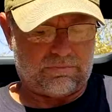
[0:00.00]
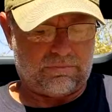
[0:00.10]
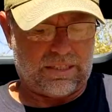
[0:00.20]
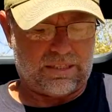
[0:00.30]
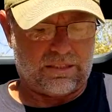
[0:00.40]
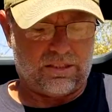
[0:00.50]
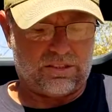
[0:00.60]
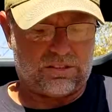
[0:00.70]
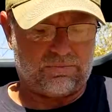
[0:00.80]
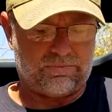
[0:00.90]

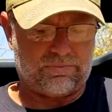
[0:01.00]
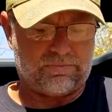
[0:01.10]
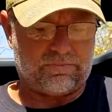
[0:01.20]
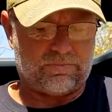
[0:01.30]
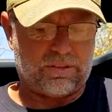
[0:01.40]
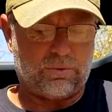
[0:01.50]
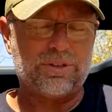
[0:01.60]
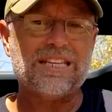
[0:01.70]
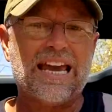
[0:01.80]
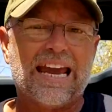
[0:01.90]
Because
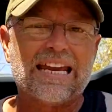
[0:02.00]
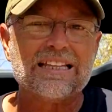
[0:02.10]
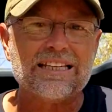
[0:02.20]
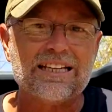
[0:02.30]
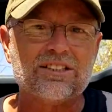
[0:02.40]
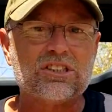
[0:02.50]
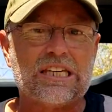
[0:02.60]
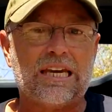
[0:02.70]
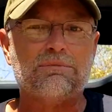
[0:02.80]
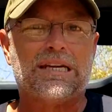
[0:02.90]
when the aliens
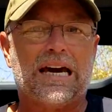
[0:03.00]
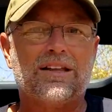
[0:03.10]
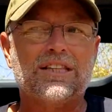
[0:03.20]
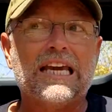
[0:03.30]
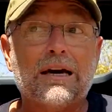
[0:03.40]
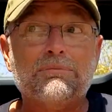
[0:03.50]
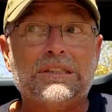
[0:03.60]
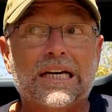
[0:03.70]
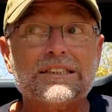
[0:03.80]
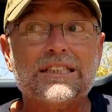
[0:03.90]
came down, they
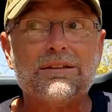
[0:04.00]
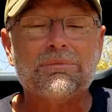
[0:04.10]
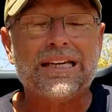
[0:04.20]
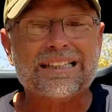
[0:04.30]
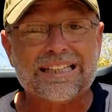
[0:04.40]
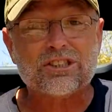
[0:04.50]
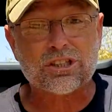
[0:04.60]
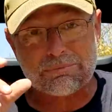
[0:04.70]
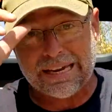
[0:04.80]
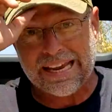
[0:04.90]
abducted me and they
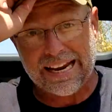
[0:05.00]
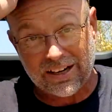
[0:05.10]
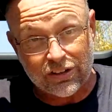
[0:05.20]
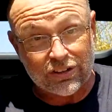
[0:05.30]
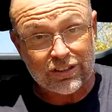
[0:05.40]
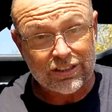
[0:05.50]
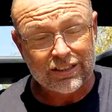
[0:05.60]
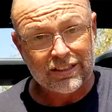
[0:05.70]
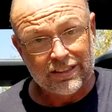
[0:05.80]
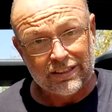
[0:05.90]
took my hair.
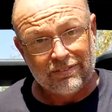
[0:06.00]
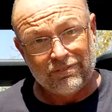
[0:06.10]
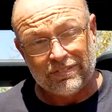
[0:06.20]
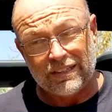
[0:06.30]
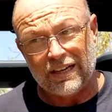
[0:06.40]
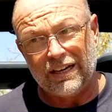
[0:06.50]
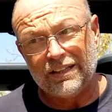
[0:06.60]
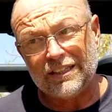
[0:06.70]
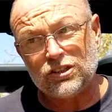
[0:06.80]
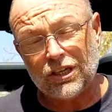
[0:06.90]

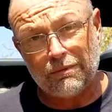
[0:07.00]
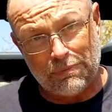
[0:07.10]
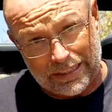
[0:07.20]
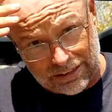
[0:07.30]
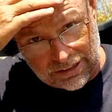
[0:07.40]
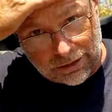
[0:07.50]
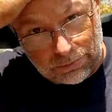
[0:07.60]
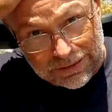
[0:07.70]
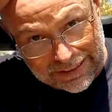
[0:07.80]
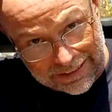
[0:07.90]
They took it back to their
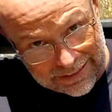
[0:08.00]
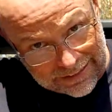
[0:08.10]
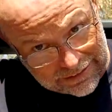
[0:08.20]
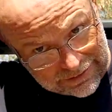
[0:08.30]
planet